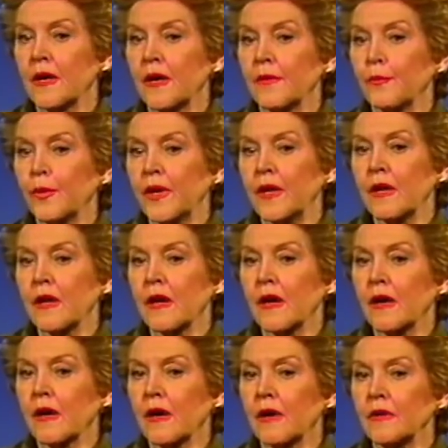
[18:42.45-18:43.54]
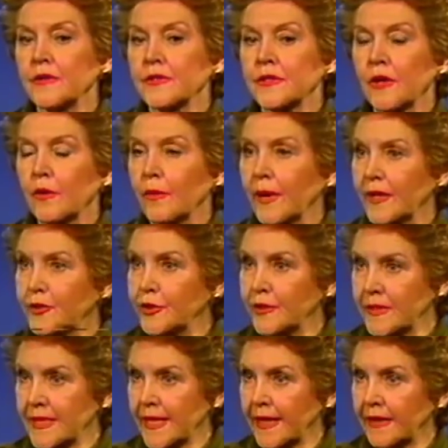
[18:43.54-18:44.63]
we also, as you
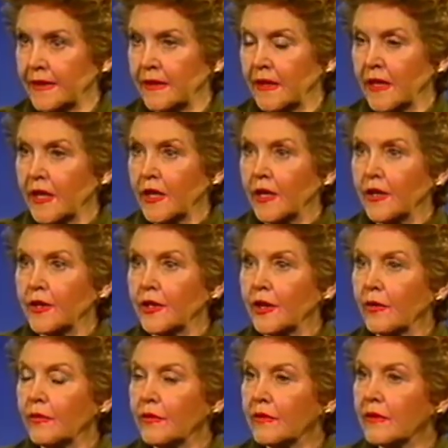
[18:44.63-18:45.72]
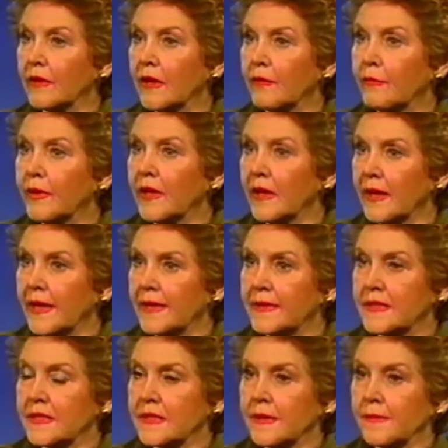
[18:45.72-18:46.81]
said, don't
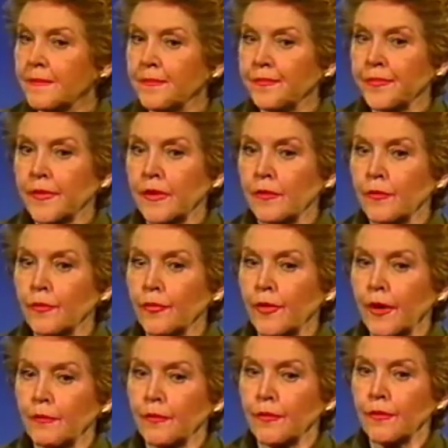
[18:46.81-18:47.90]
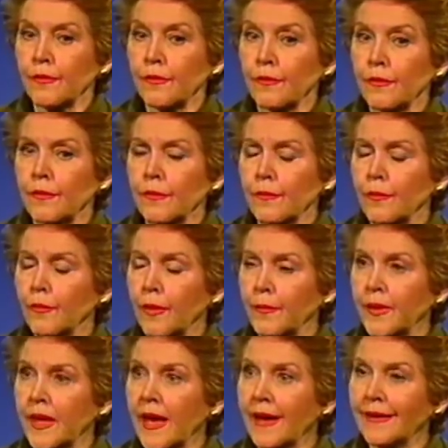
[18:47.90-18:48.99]
realize that what
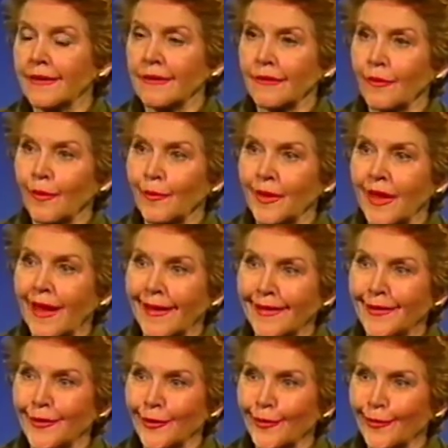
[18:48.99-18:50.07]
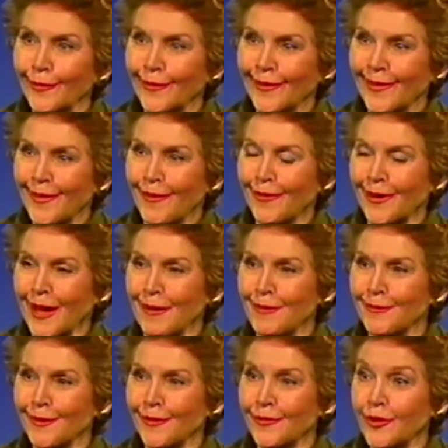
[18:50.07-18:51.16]
we can do, what we're
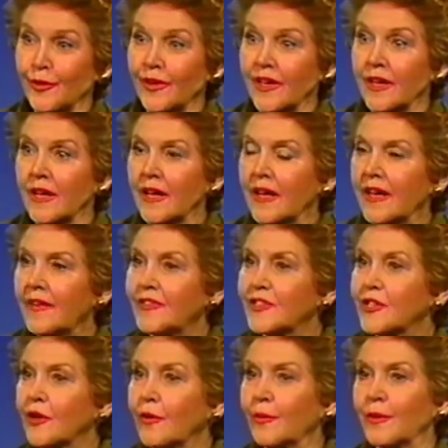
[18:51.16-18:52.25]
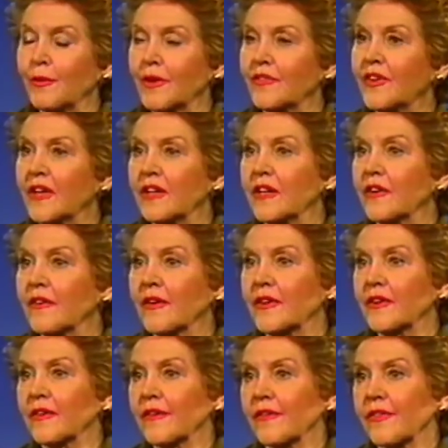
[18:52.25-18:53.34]
capable of doing. If so, we would have done it here on
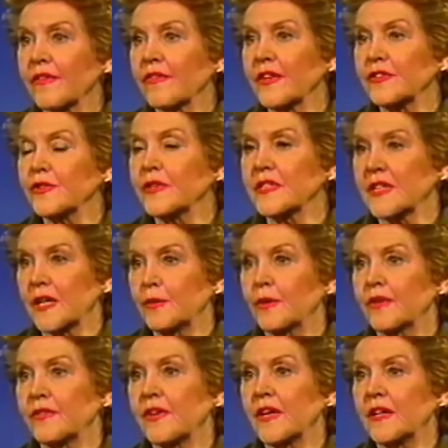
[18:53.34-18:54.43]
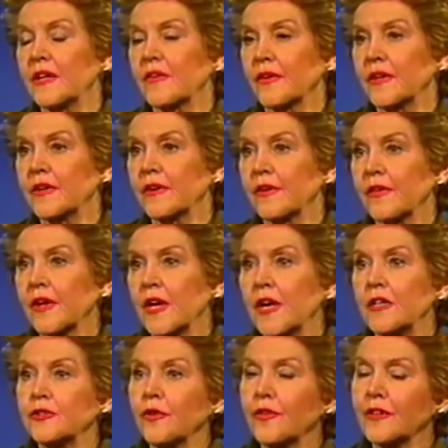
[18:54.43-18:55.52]
Earth. The suicide would have done it here on Earth.
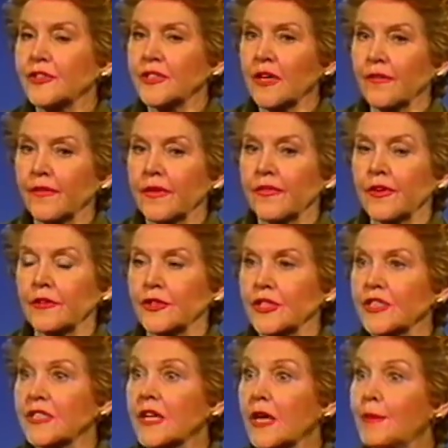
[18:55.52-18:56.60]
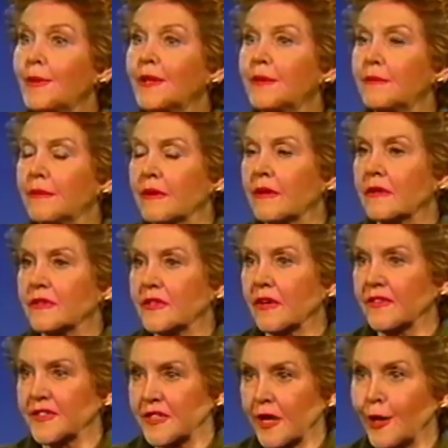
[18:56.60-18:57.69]
So they're just stymied,
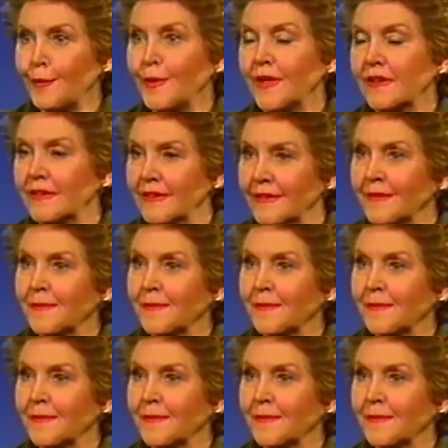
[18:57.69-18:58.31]
self-stymied.